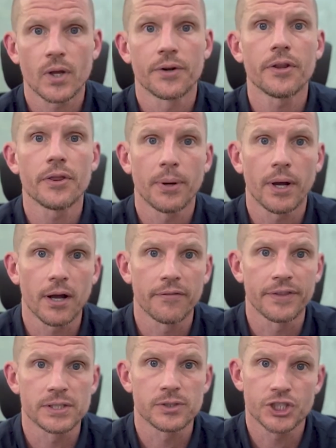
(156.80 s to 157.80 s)
Another part of
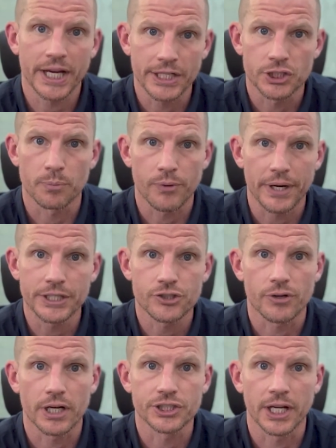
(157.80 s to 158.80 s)
this change to brain
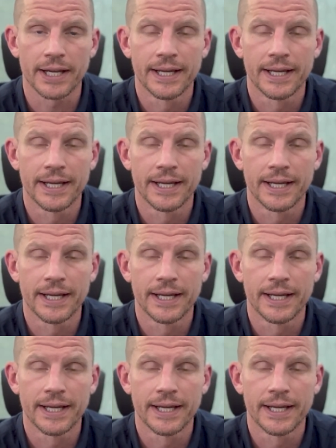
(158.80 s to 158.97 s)
structure